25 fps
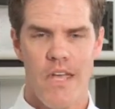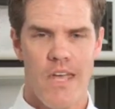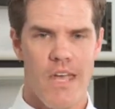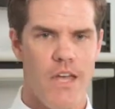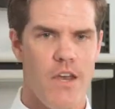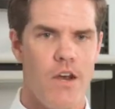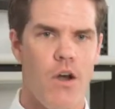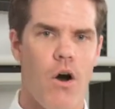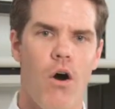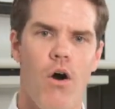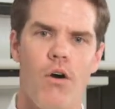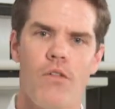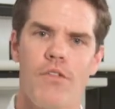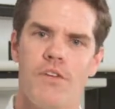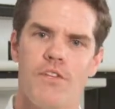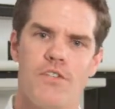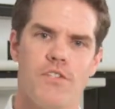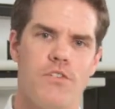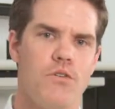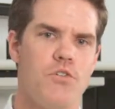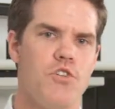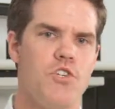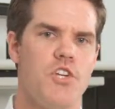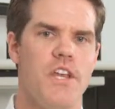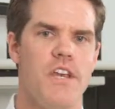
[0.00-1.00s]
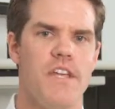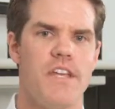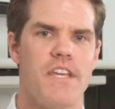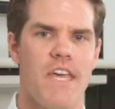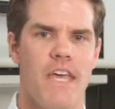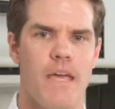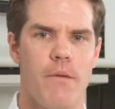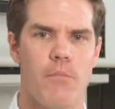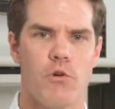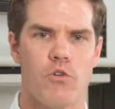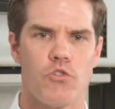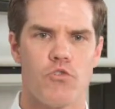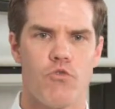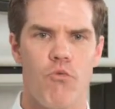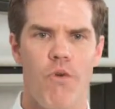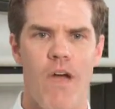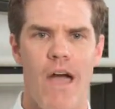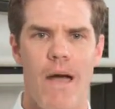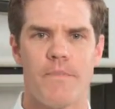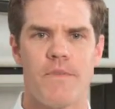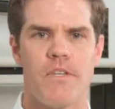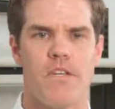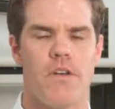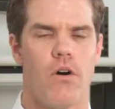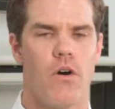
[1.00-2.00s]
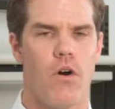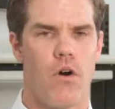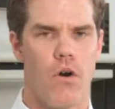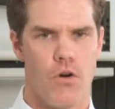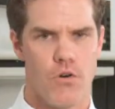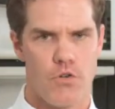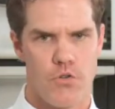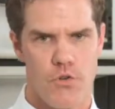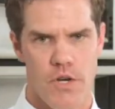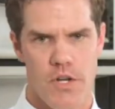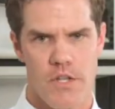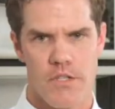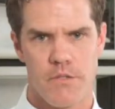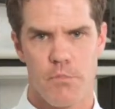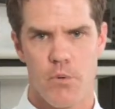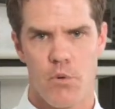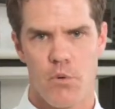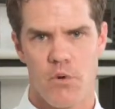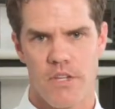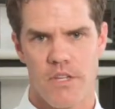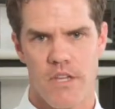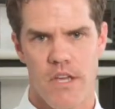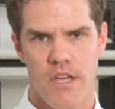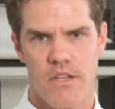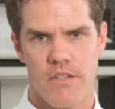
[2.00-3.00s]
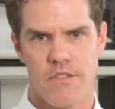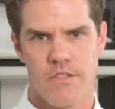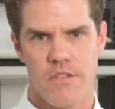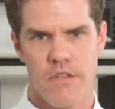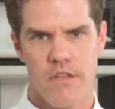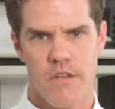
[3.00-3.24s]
and all the associated cables wrapped in a hard transport case.